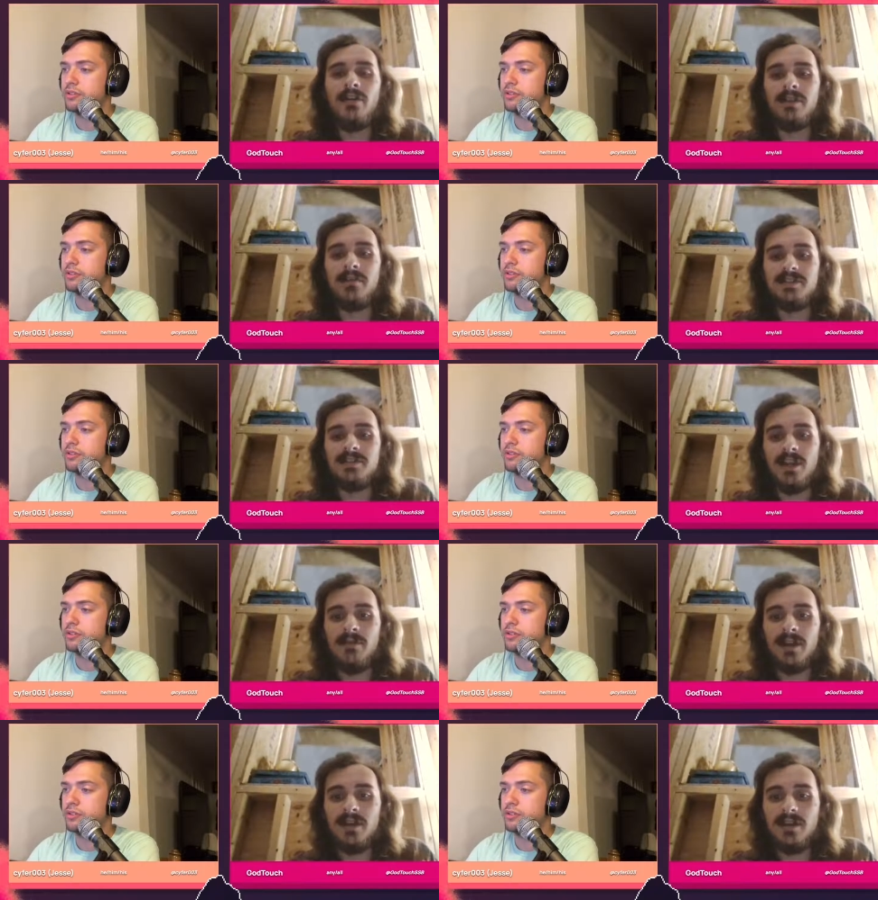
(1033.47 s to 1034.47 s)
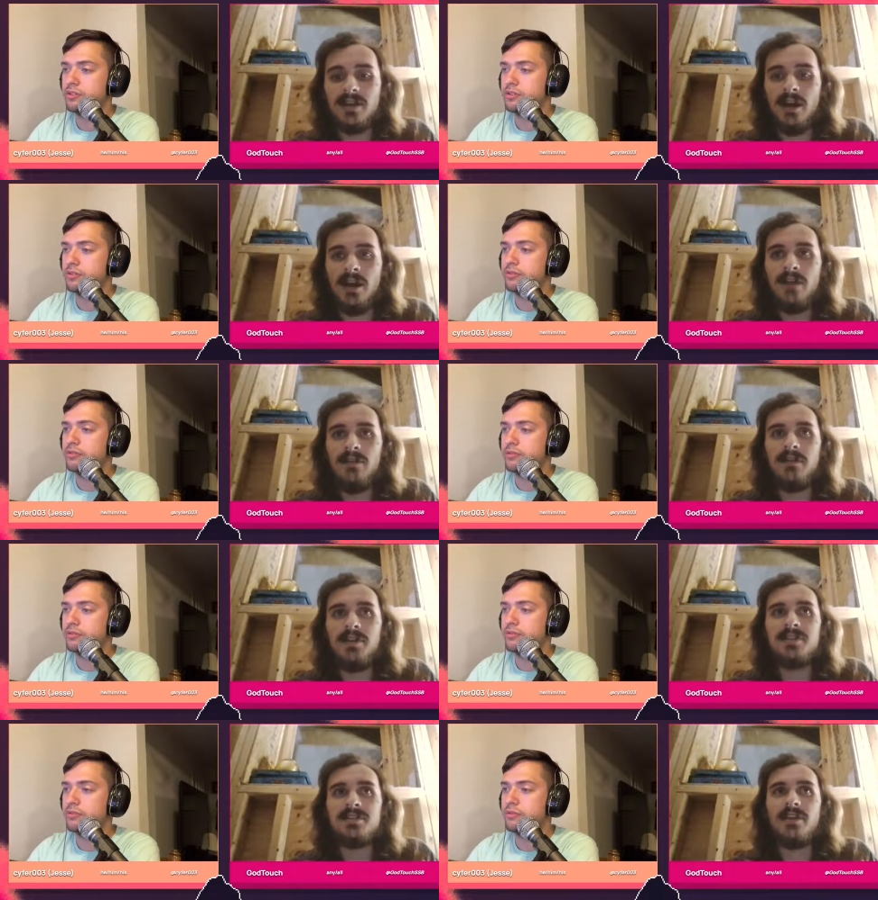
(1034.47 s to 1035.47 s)
Speaker 1: or like Mr. Gimmick. Uh, he
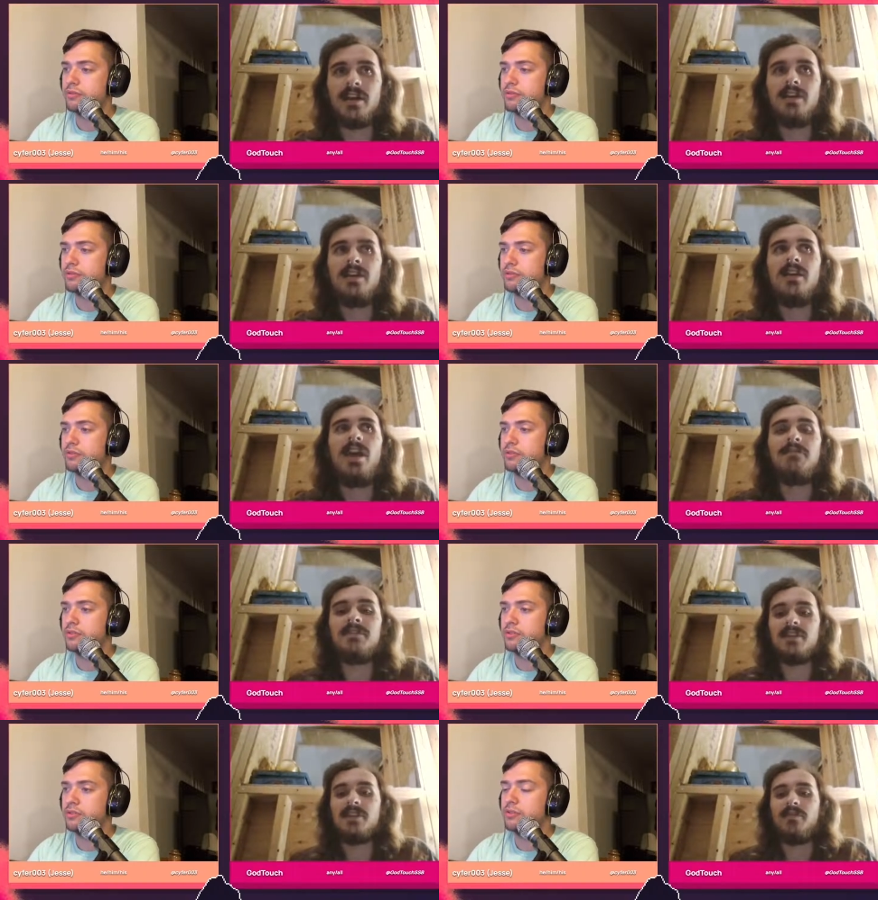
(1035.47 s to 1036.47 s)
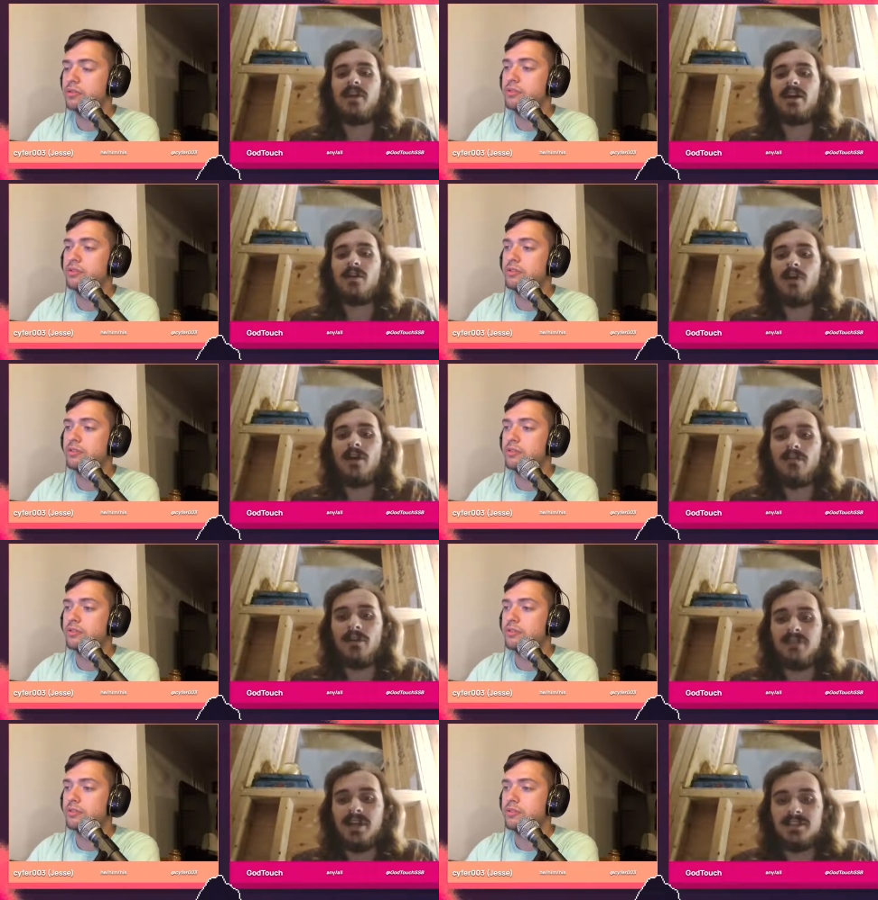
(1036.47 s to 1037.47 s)
just like if he's like playing well,
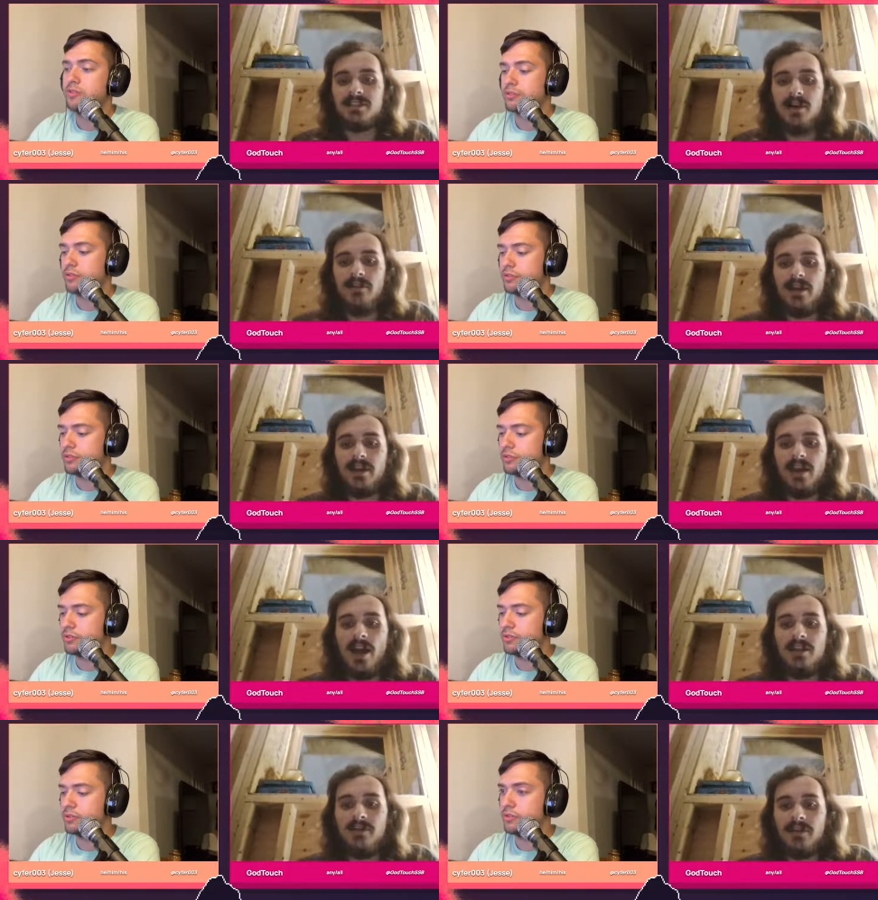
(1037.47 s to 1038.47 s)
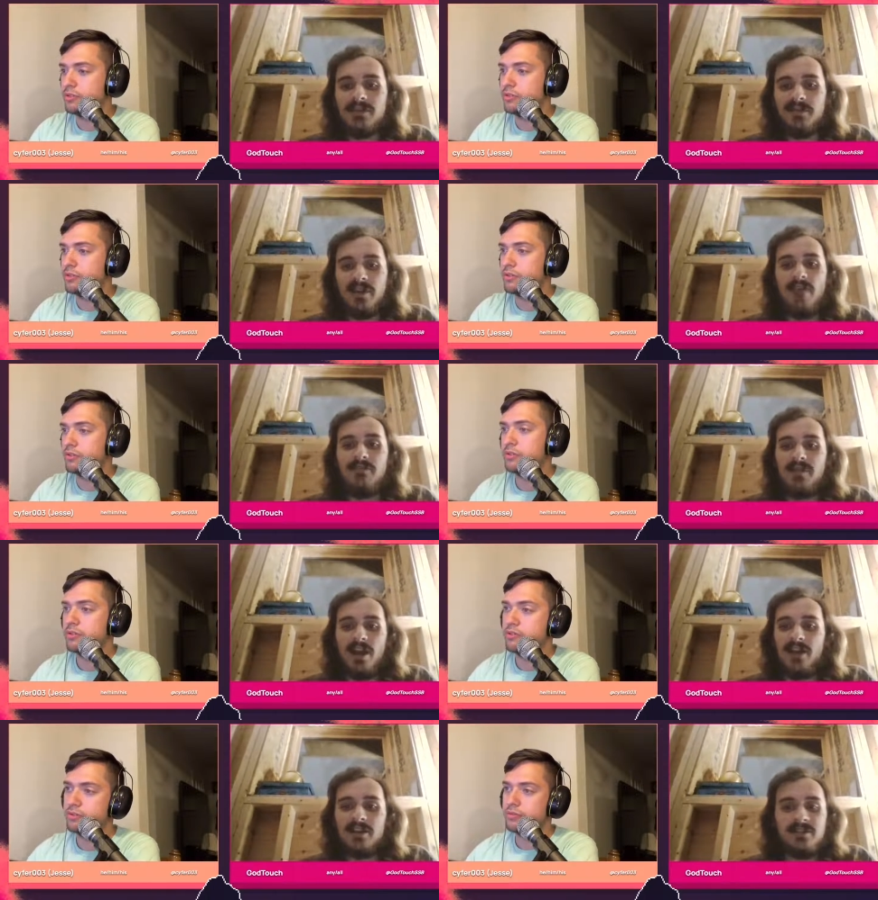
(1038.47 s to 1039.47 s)
rotates on like any of us with like every
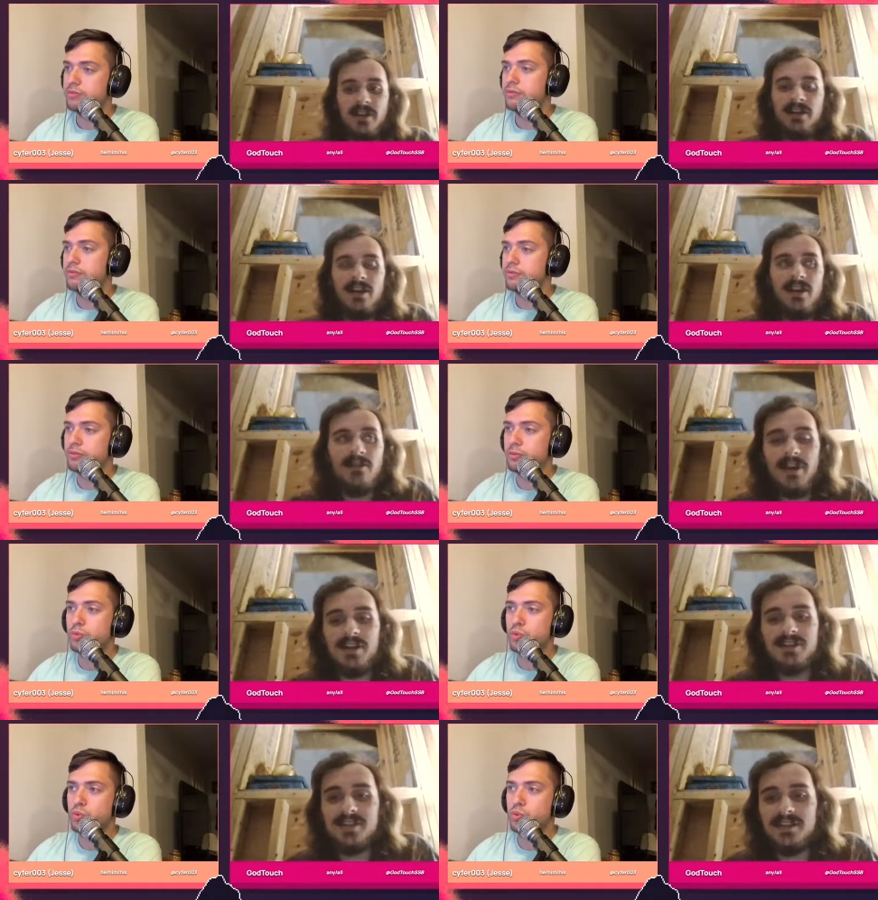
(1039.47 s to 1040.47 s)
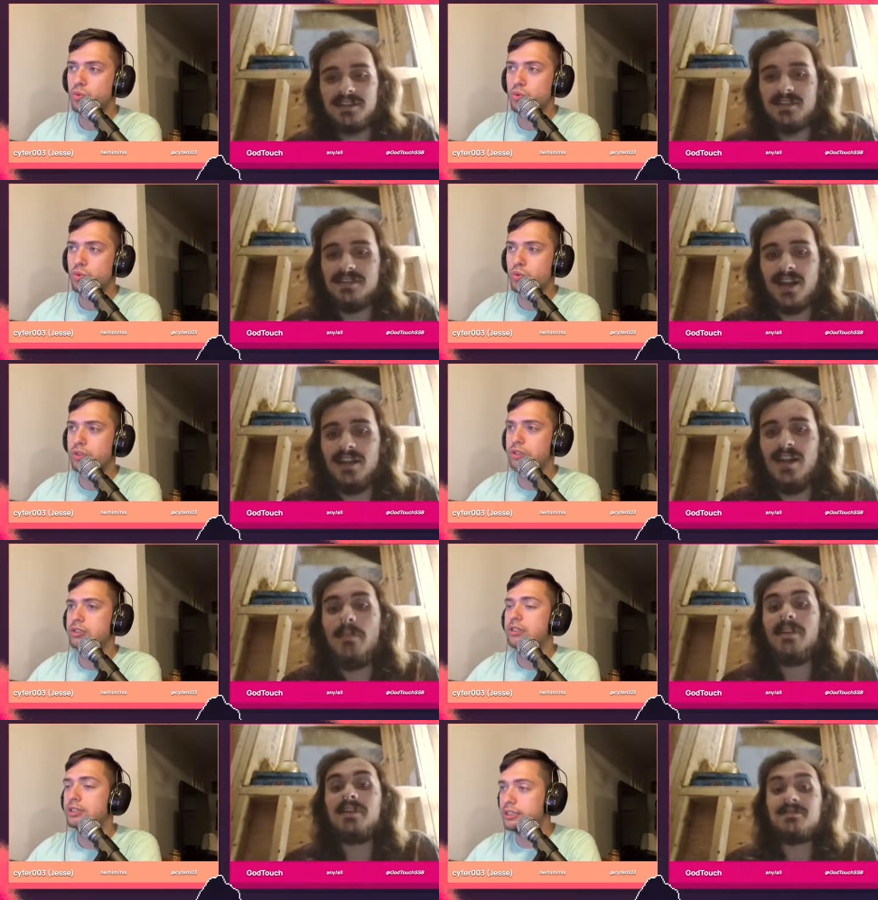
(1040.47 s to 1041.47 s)
character. It's it's insane.
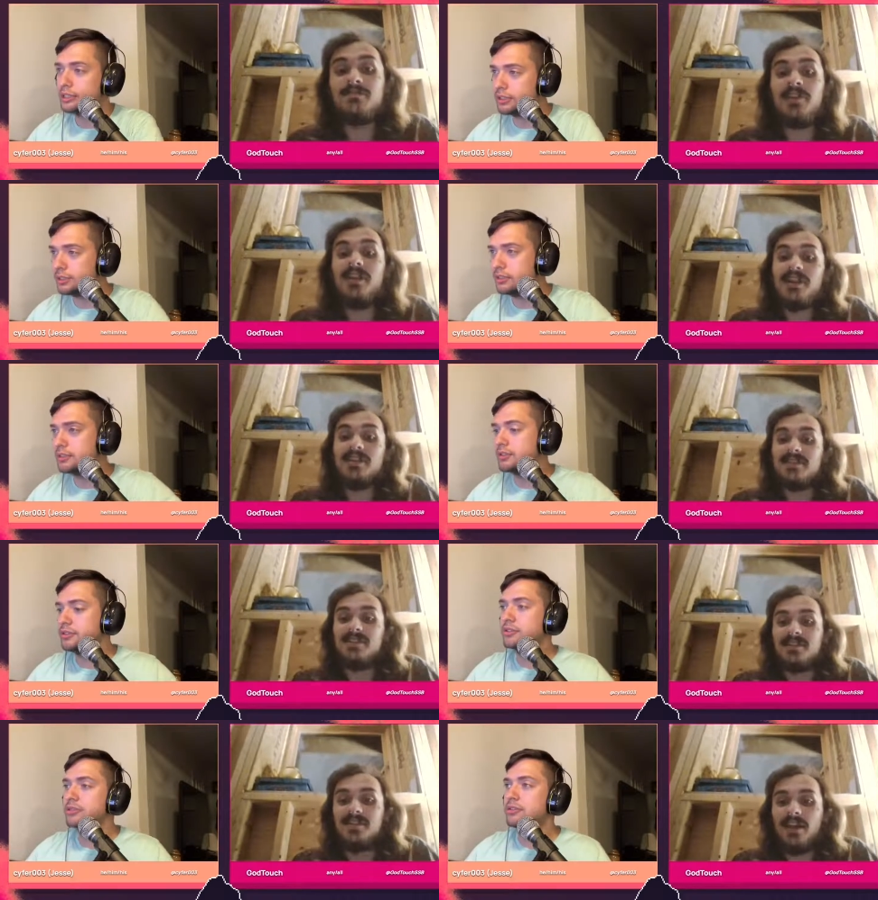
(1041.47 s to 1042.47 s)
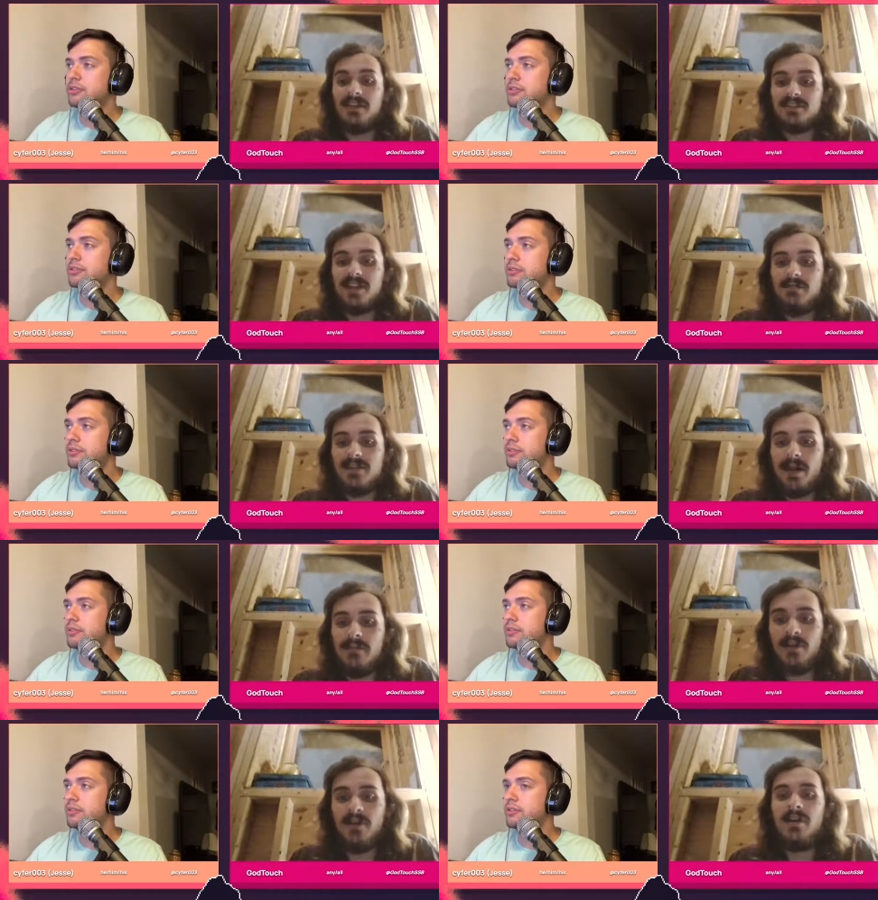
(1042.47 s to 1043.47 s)
And he's pretty inconsistent at the same time
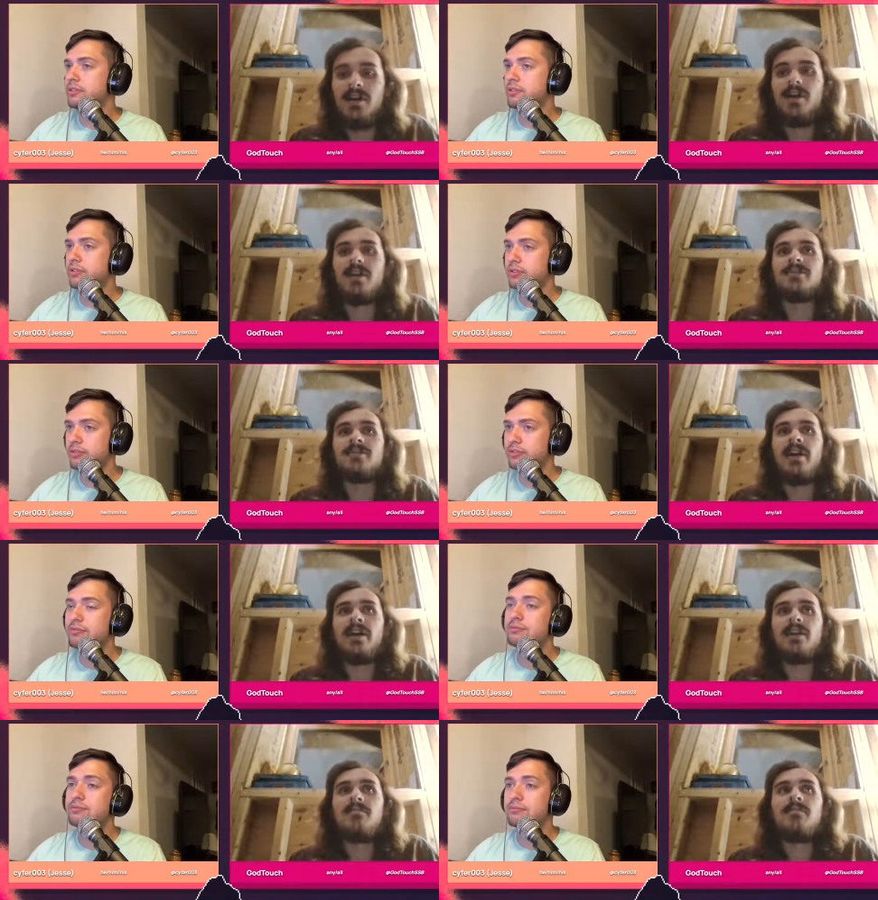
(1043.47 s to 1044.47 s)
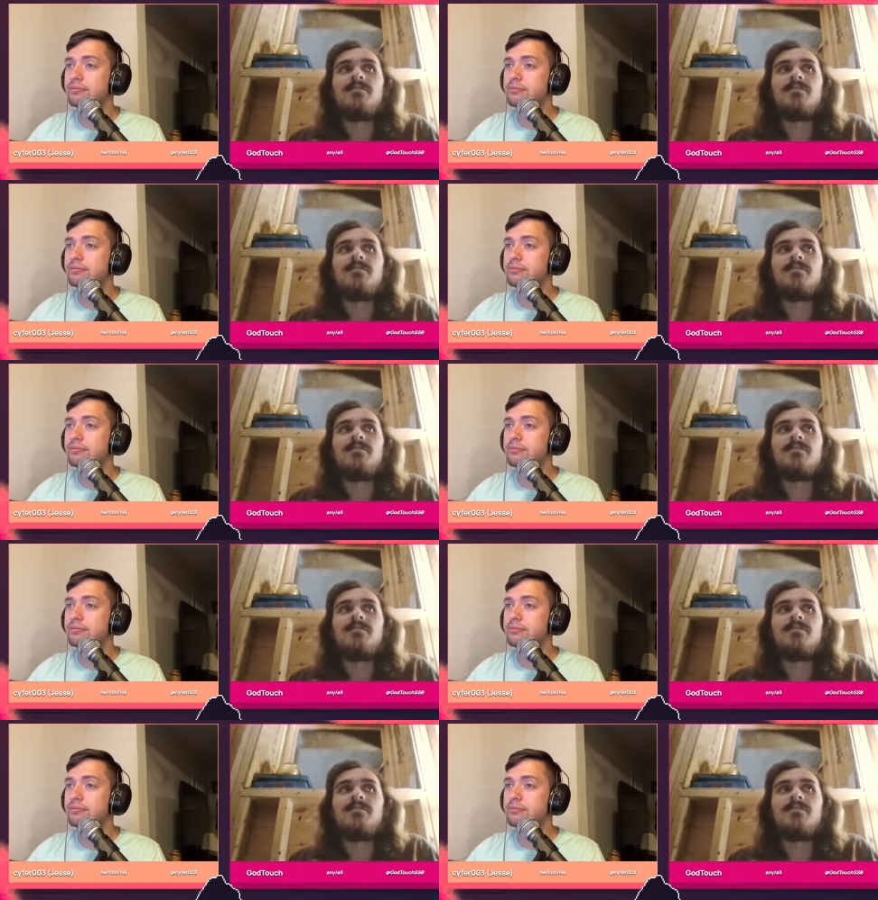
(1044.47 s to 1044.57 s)
though, because like